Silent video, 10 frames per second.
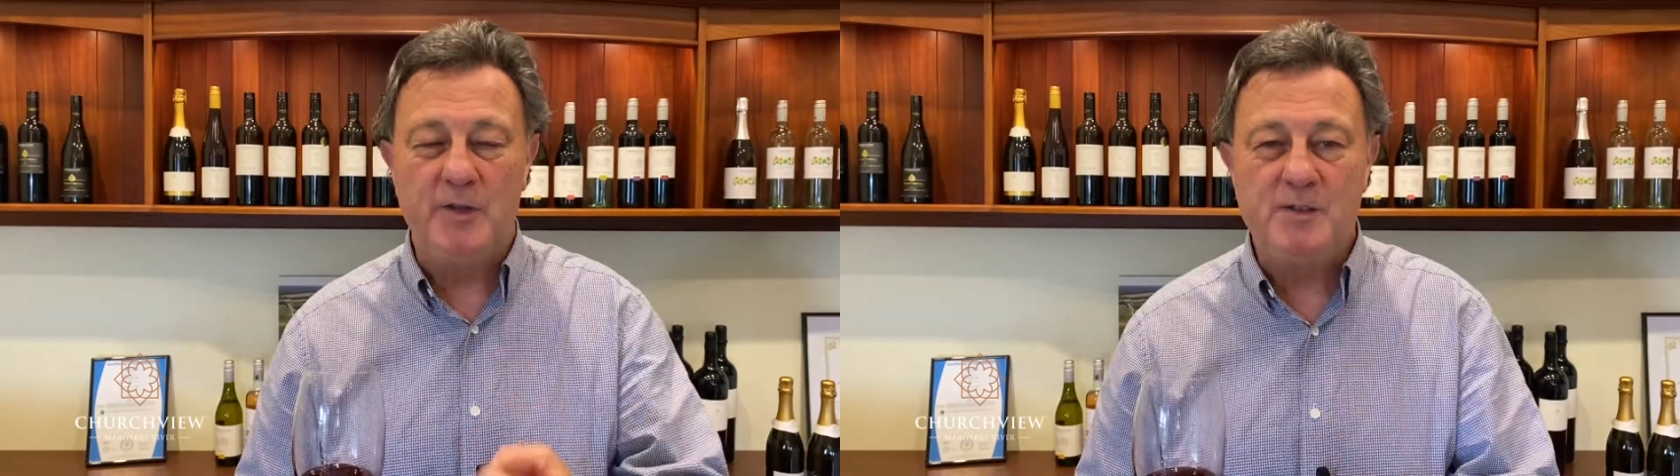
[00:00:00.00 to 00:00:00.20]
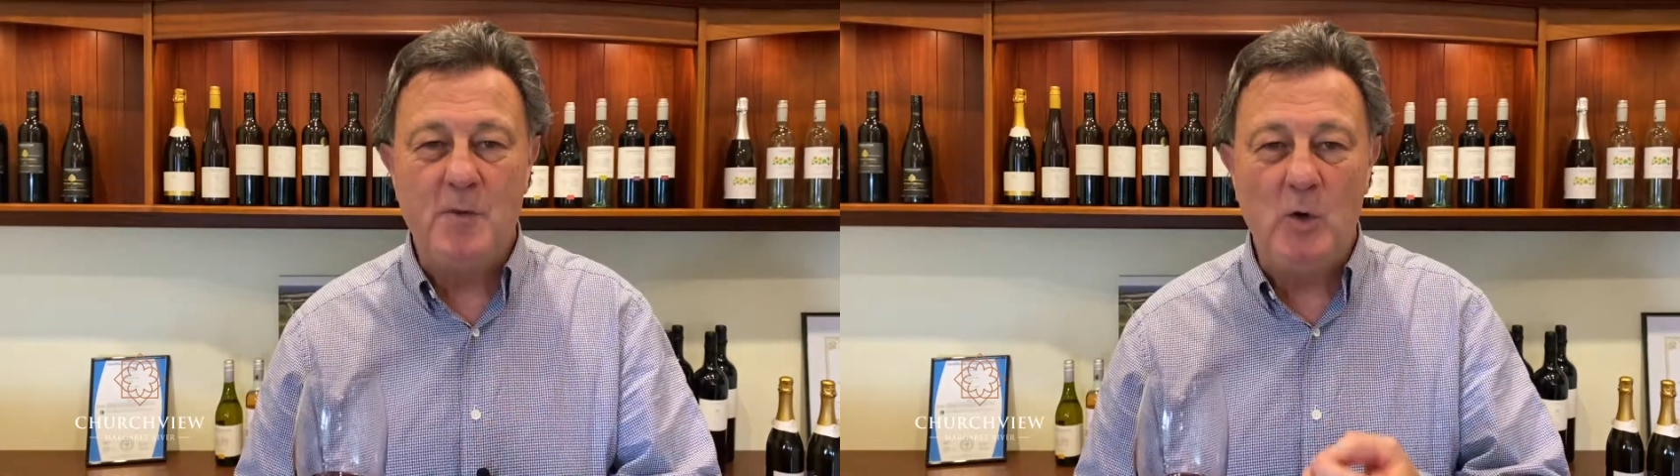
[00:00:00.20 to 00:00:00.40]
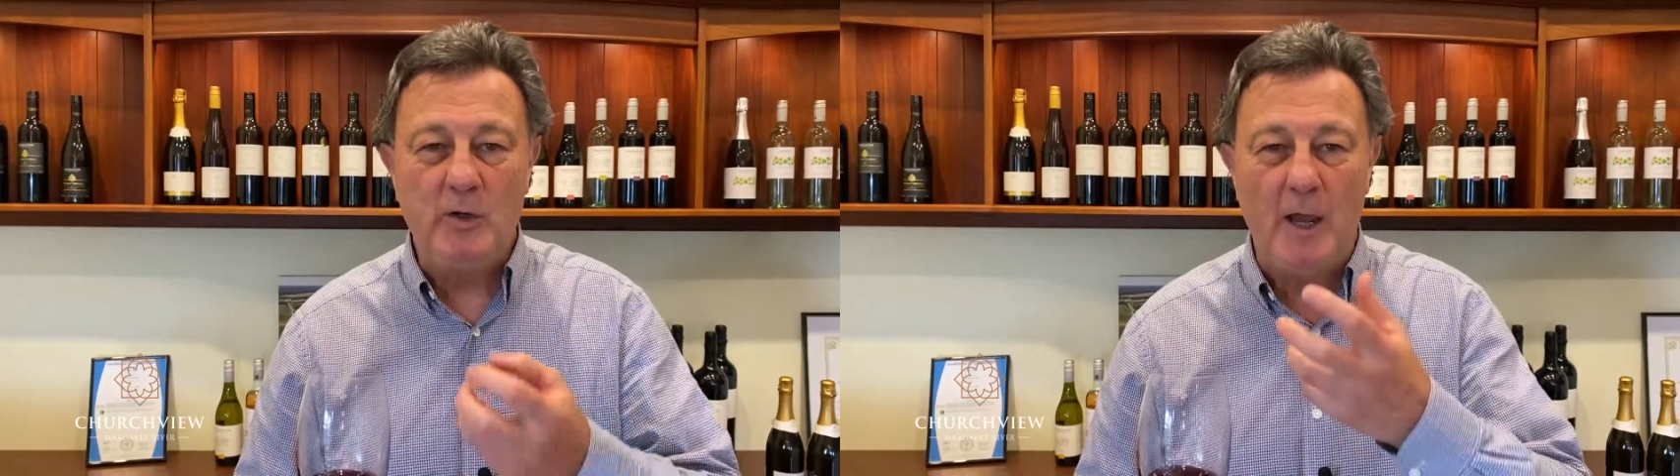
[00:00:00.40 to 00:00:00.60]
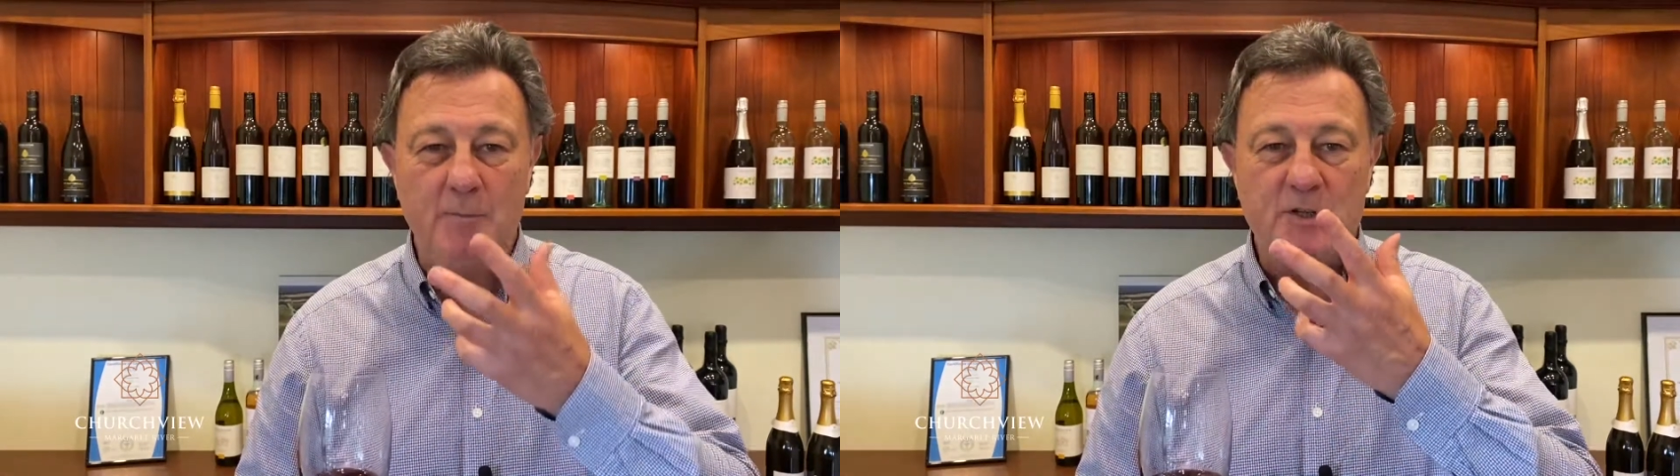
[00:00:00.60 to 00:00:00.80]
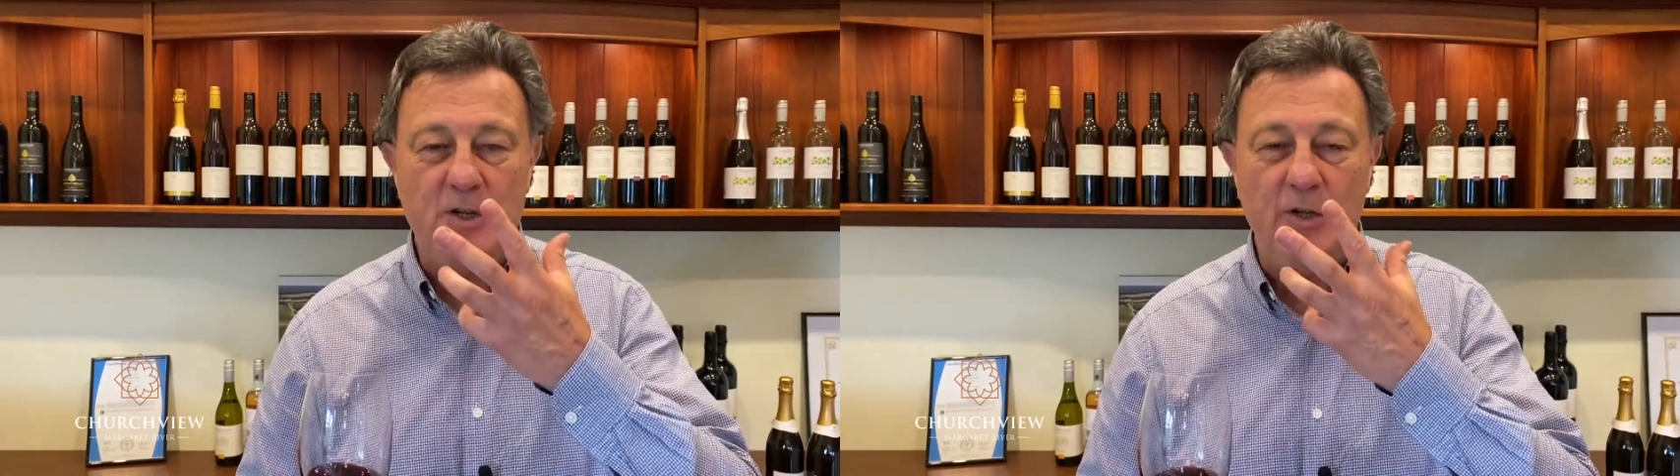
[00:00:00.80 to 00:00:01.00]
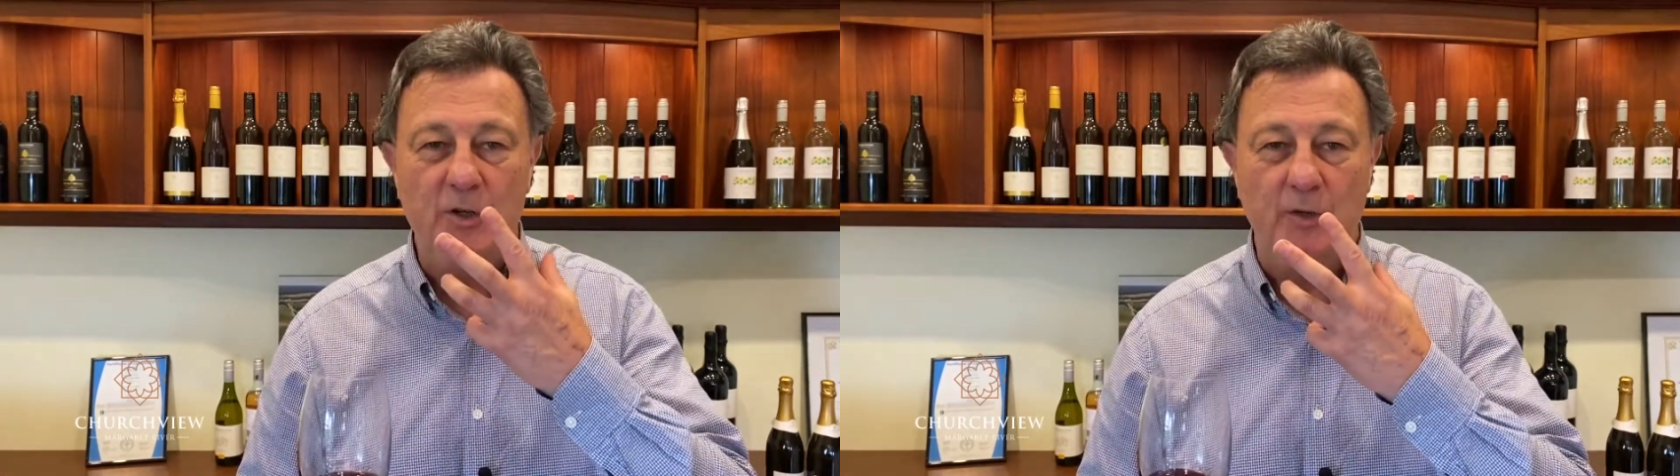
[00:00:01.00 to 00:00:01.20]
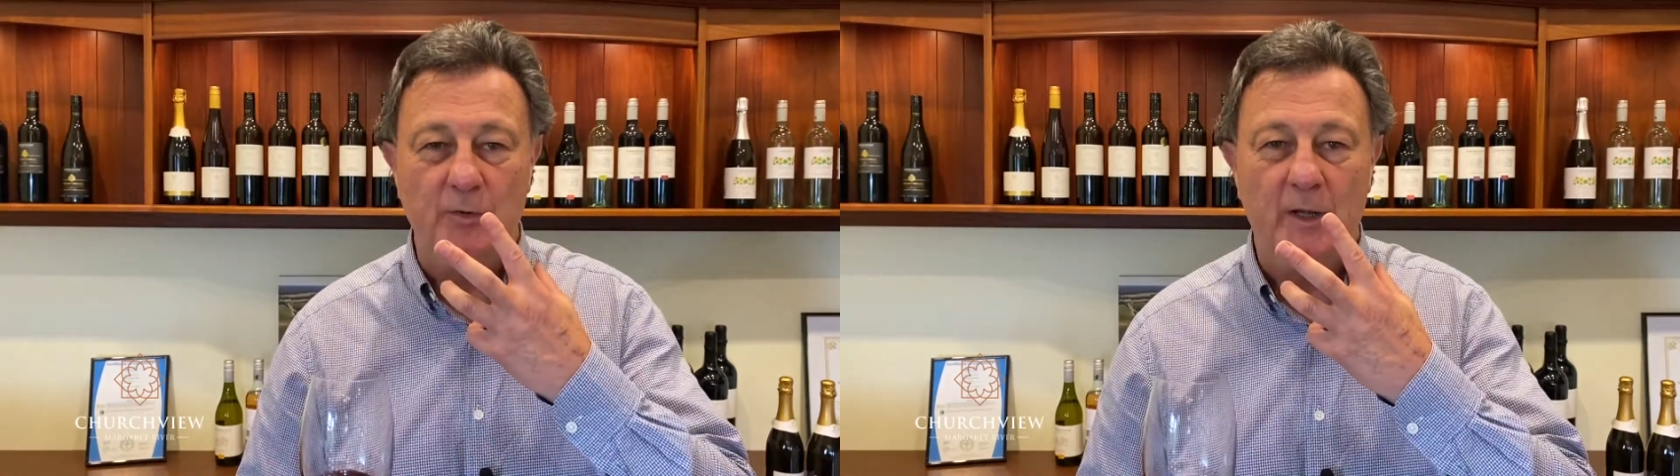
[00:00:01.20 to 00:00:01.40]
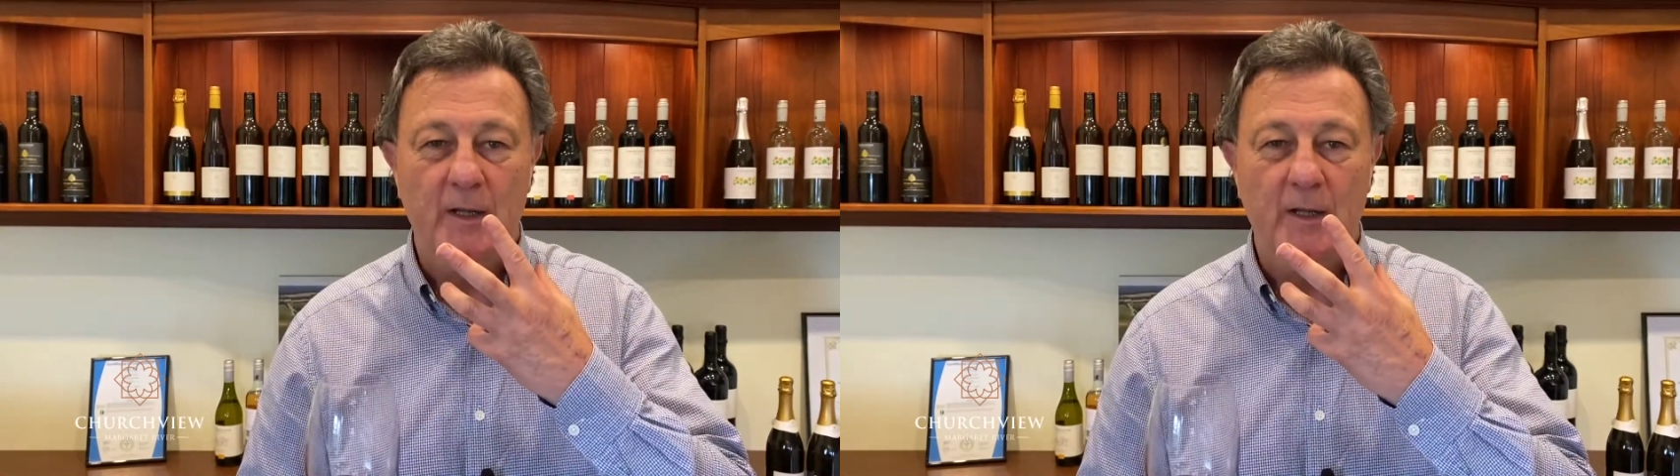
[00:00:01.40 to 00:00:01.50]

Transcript: smell come to you.